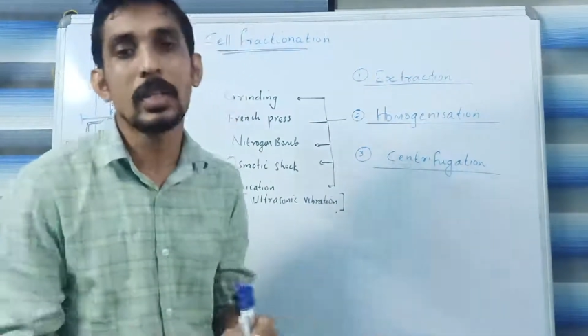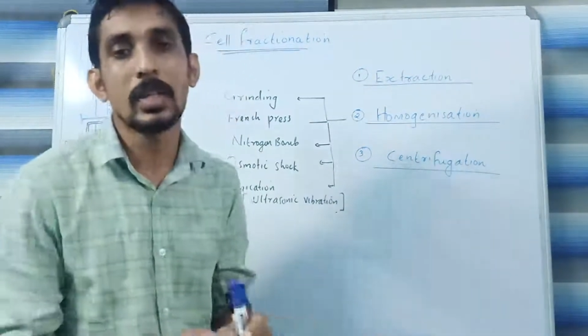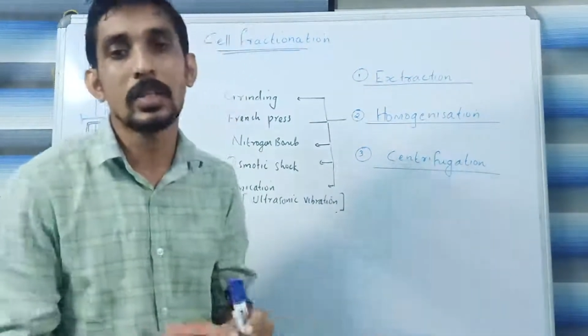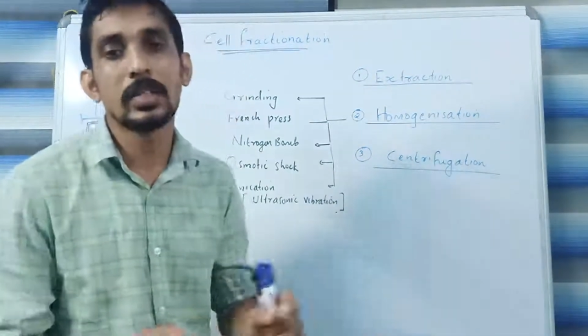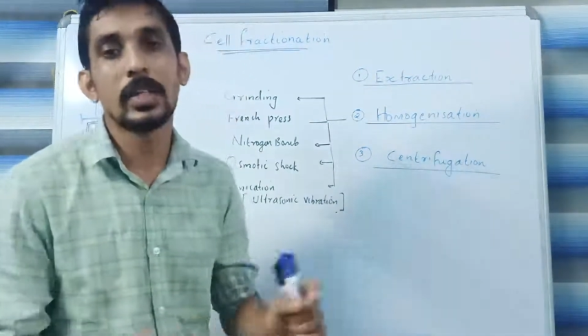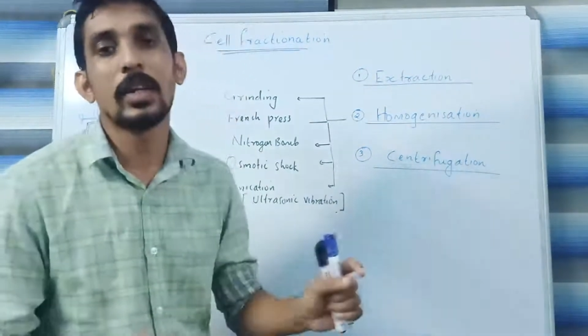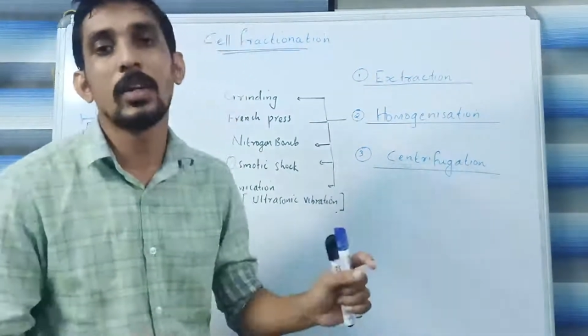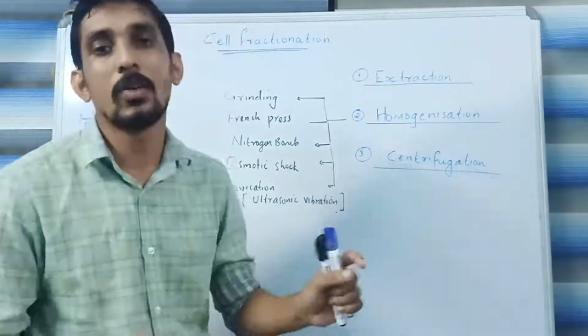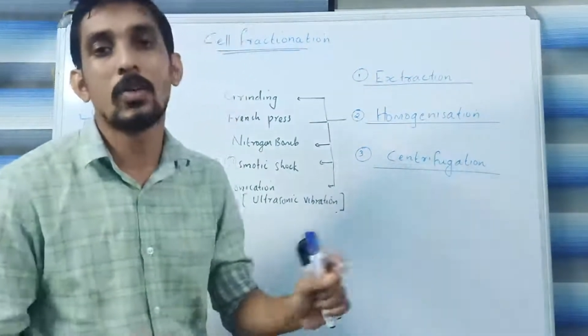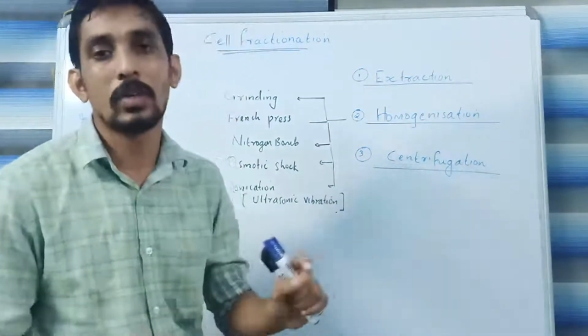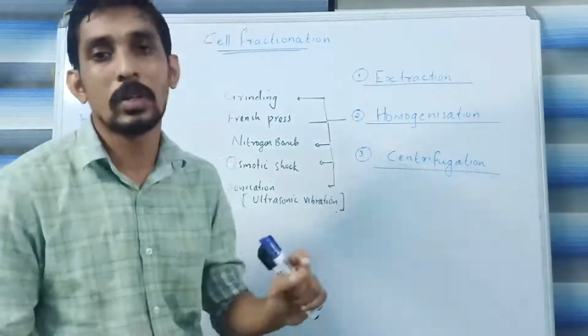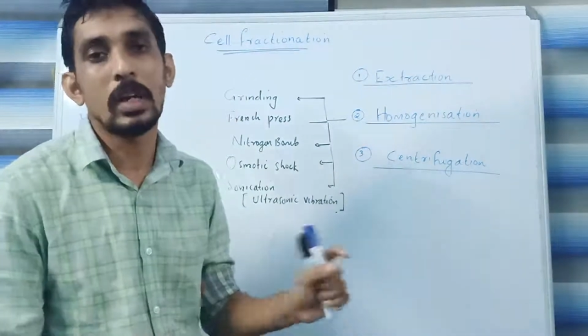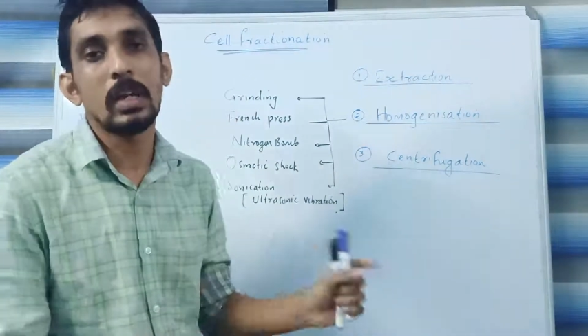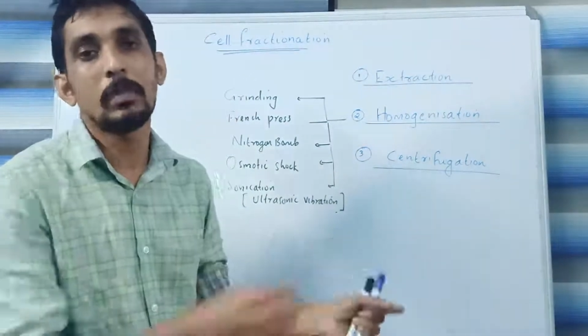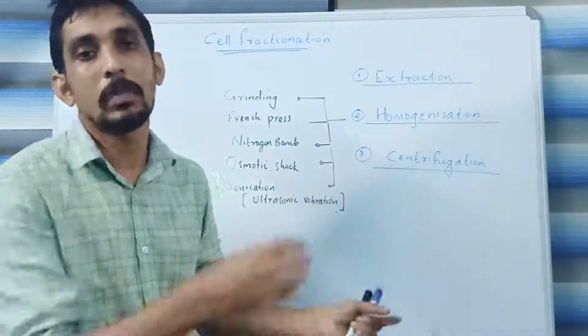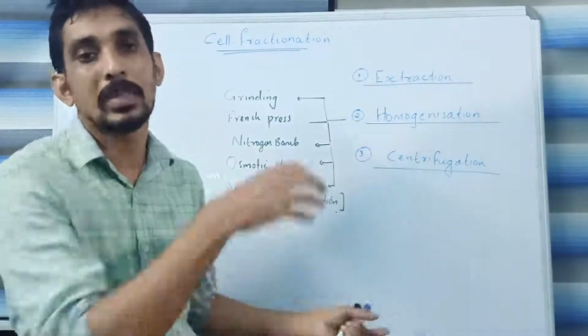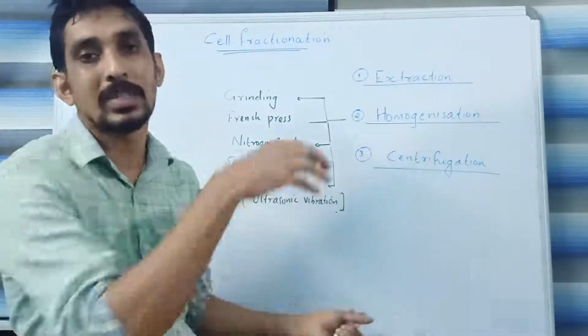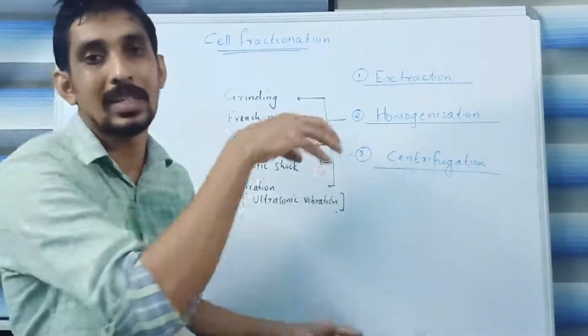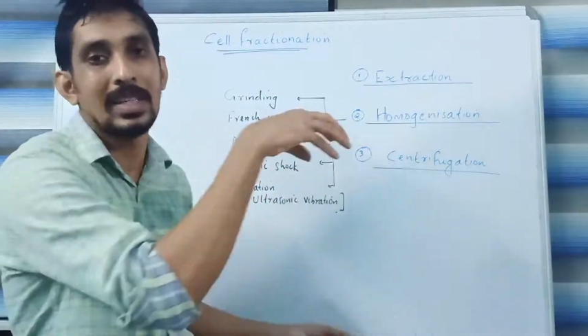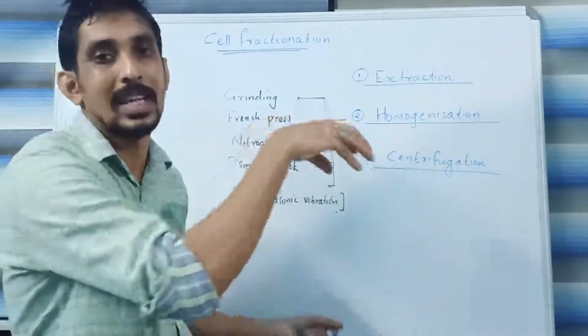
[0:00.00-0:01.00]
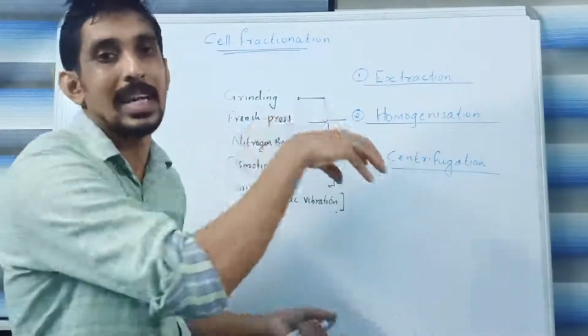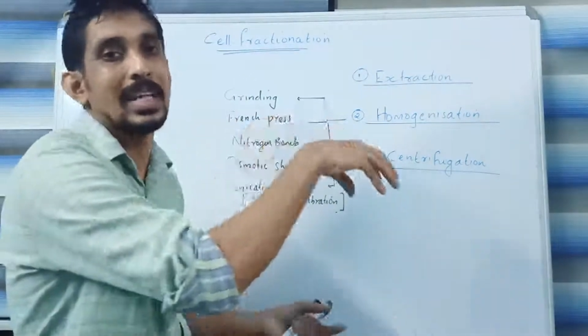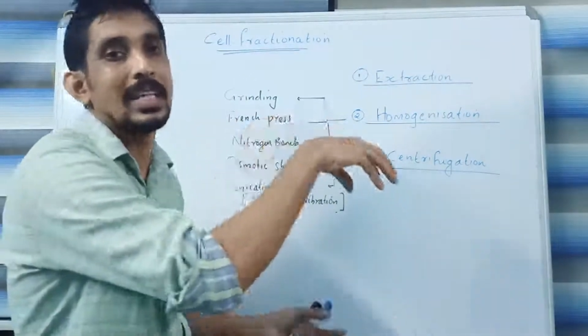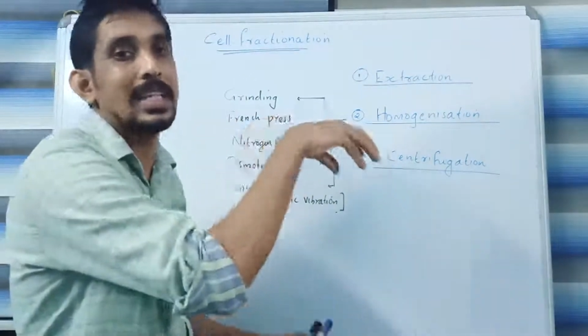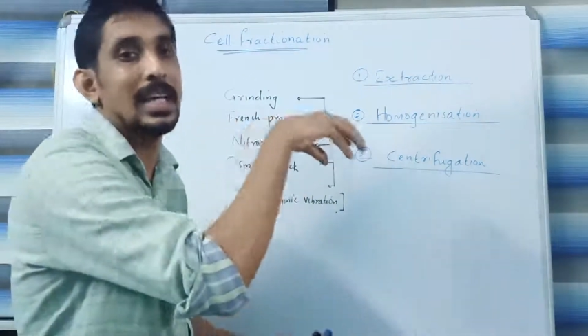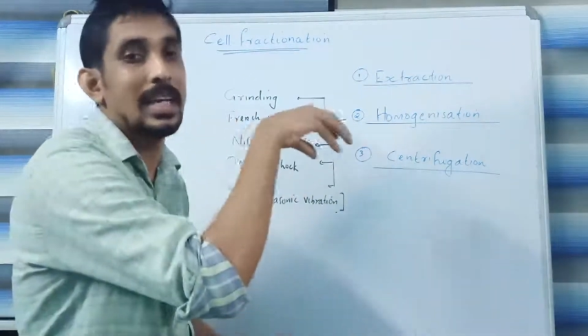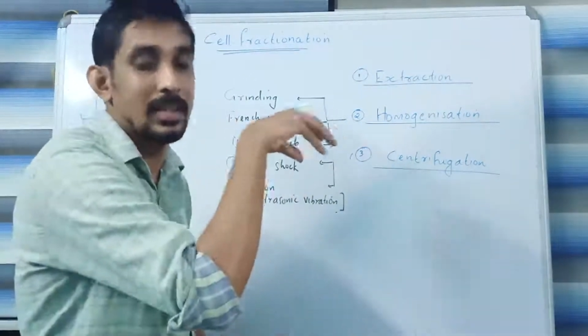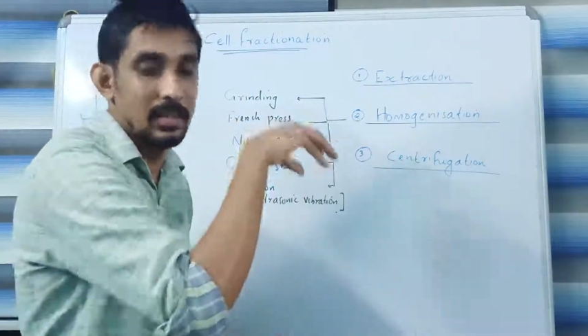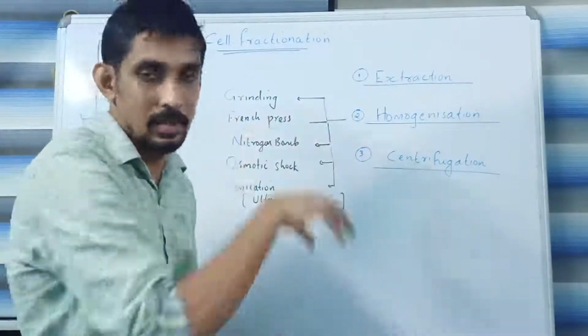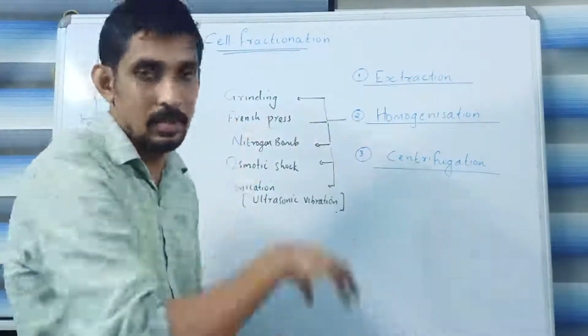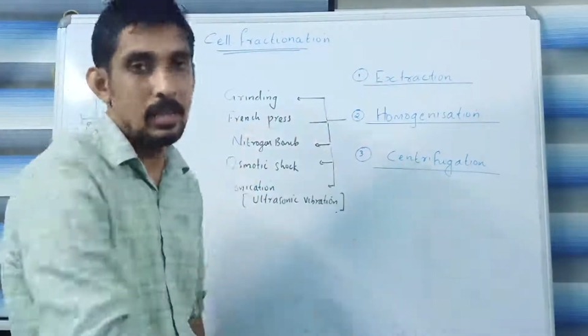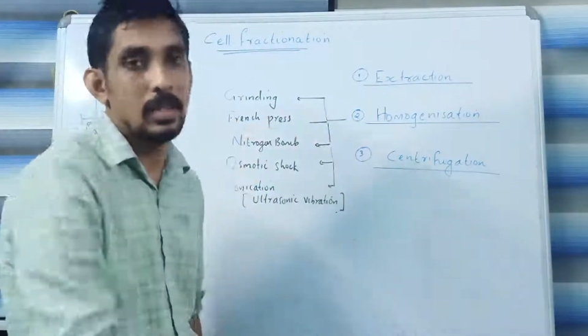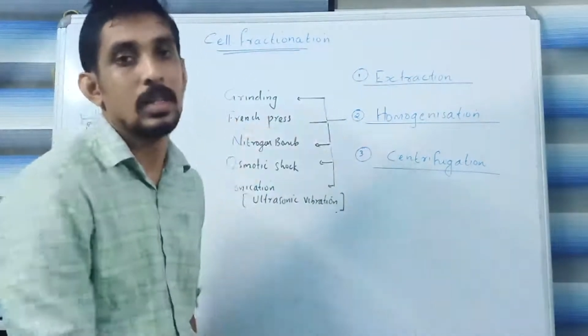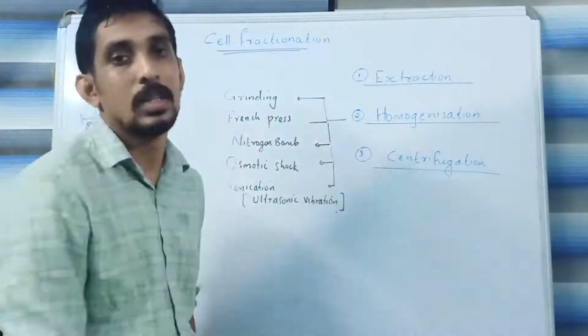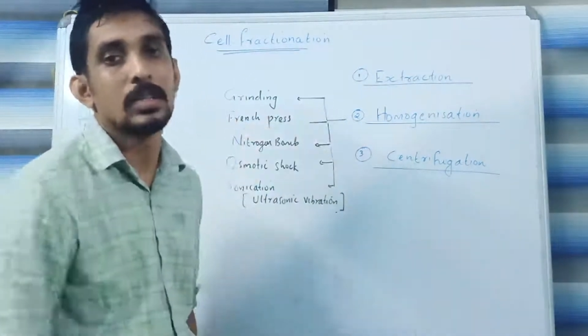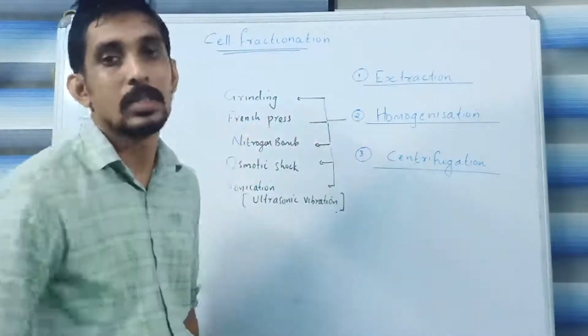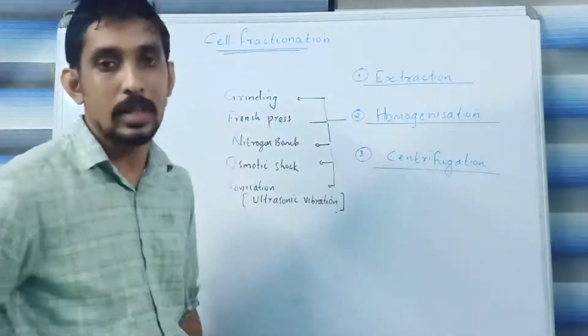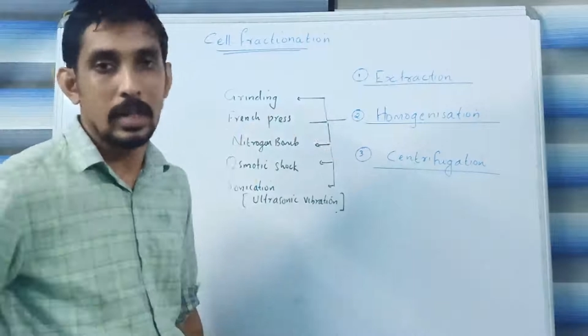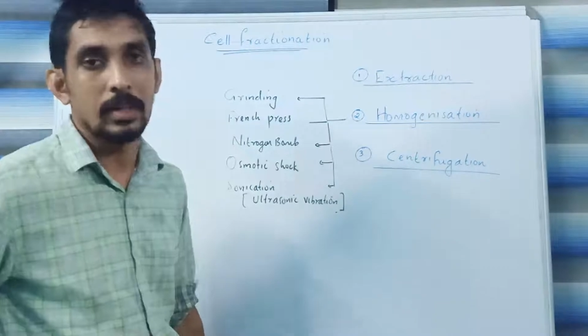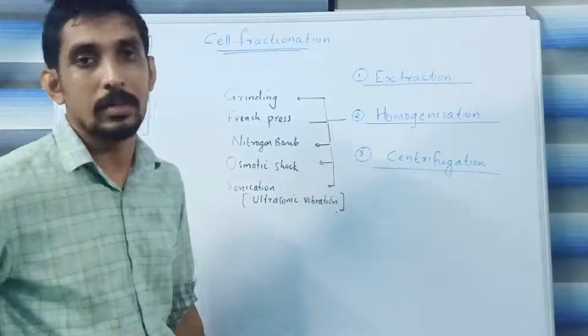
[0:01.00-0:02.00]
cell organelle present in that
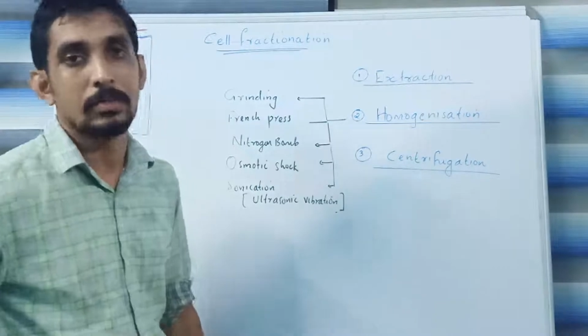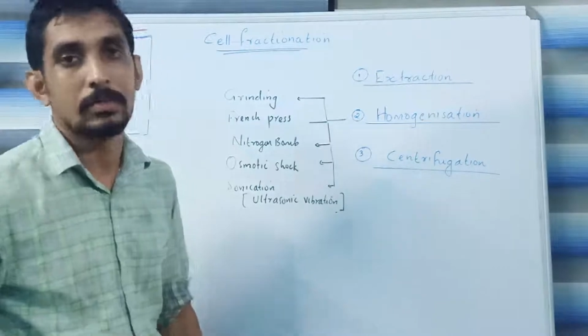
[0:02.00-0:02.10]
cell.